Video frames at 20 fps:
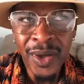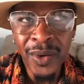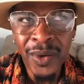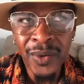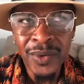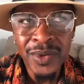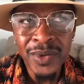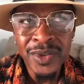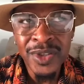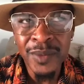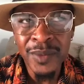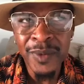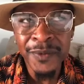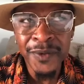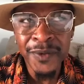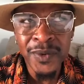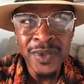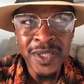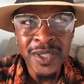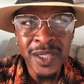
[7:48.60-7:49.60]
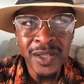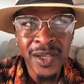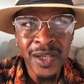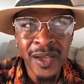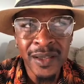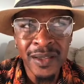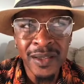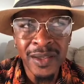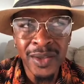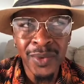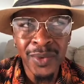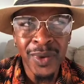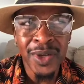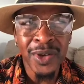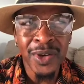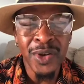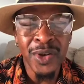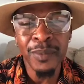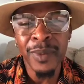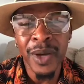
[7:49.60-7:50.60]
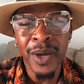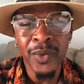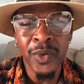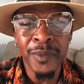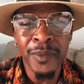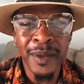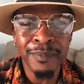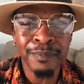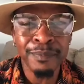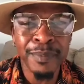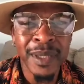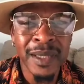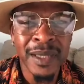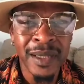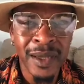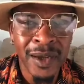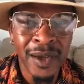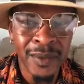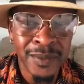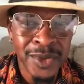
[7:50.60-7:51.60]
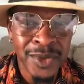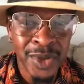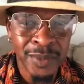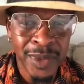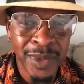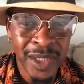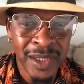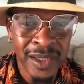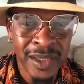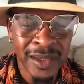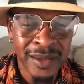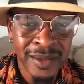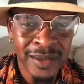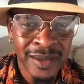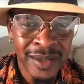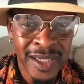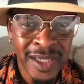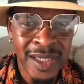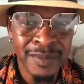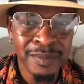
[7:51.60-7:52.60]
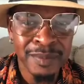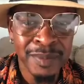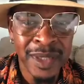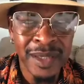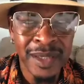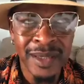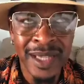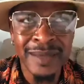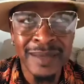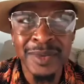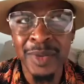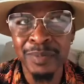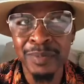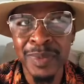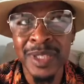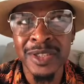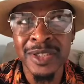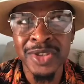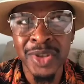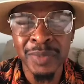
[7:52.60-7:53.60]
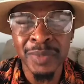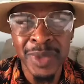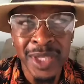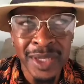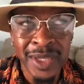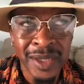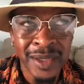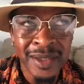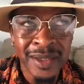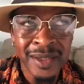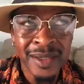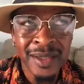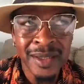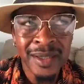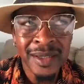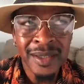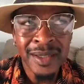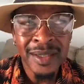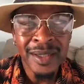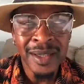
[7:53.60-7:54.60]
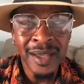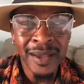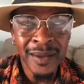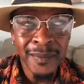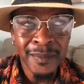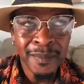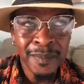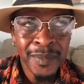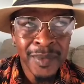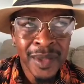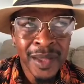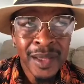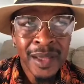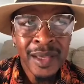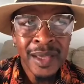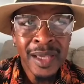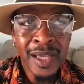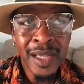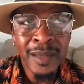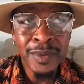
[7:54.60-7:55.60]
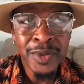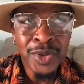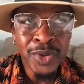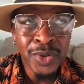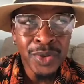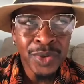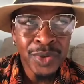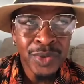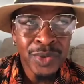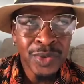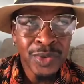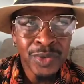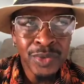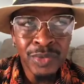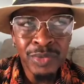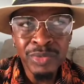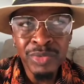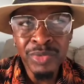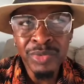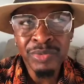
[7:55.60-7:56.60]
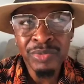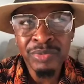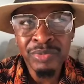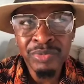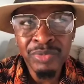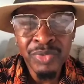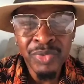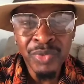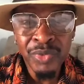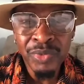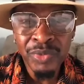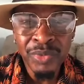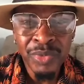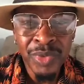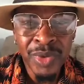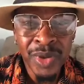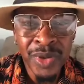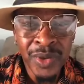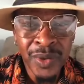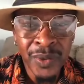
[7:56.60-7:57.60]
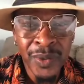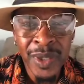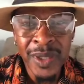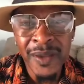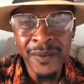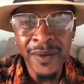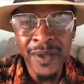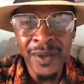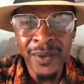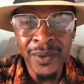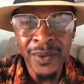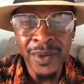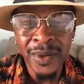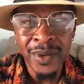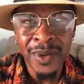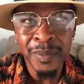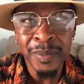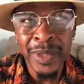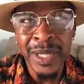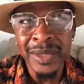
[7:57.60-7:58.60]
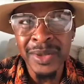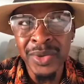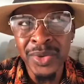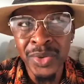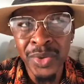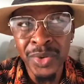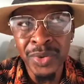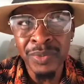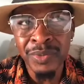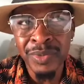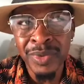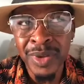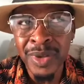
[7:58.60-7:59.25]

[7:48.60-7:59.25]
Now, some of you said you want to come back home and build up Jamaica. Help to build Jamaica. Yeah? Help to, you know, whatever you plan to do.